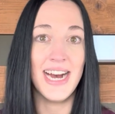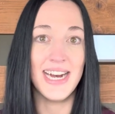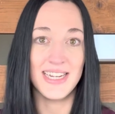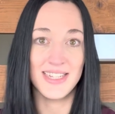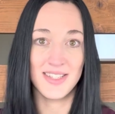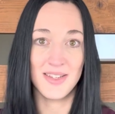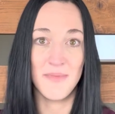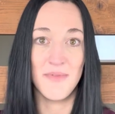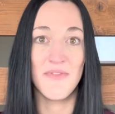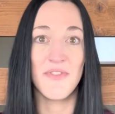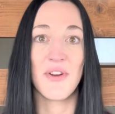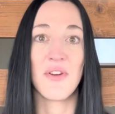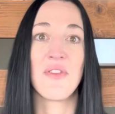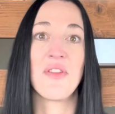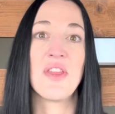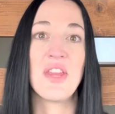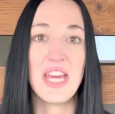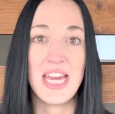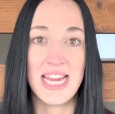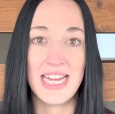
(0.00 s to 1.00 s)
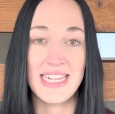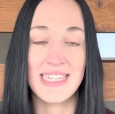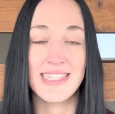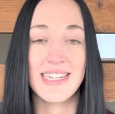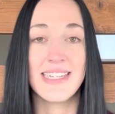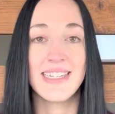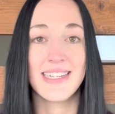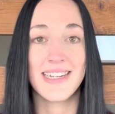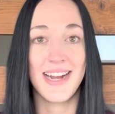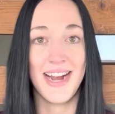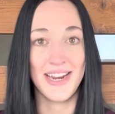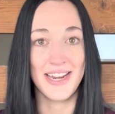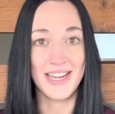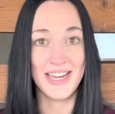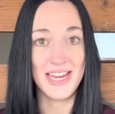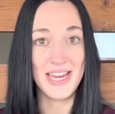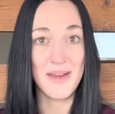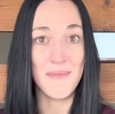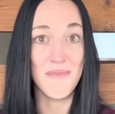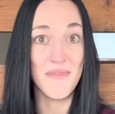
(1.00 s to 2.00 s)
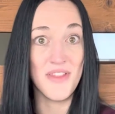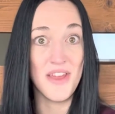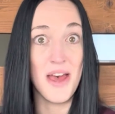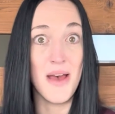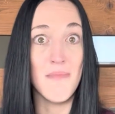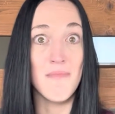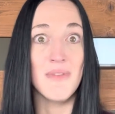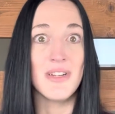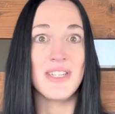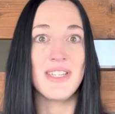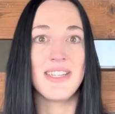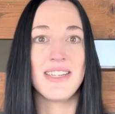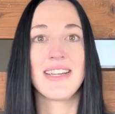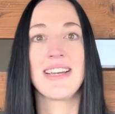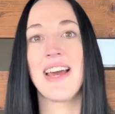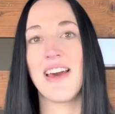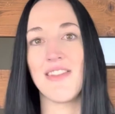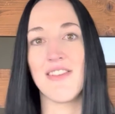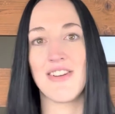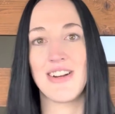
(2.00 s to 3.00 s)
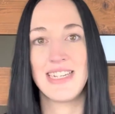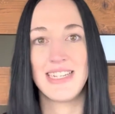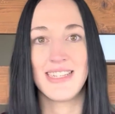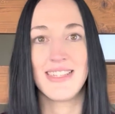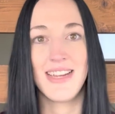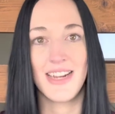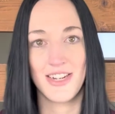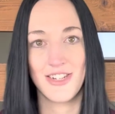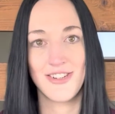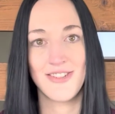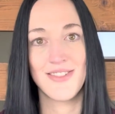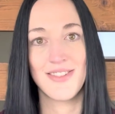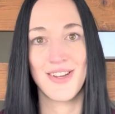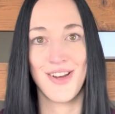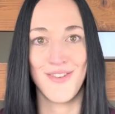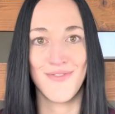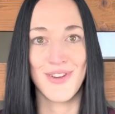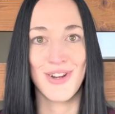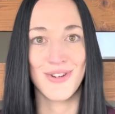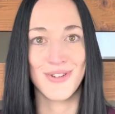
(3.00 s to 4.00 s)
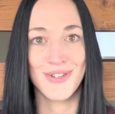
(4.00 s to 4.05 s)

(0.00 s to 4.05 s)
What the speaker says: some of your things and to kind of keep them together in sections of your